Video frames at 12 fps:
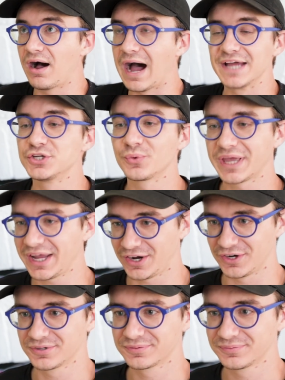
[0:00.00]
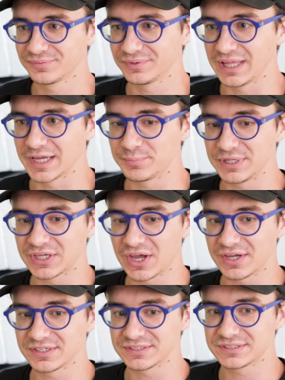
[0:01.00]
I don't care. Like,
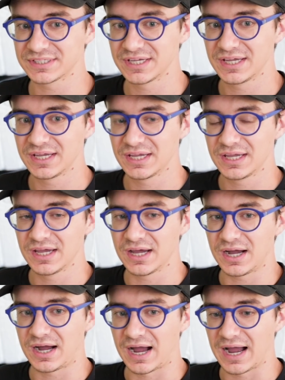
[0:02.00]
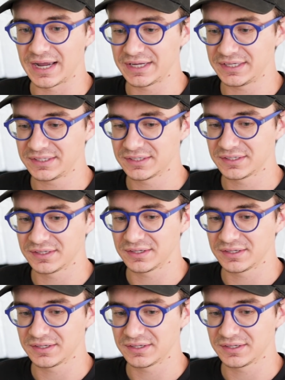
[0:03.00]
because I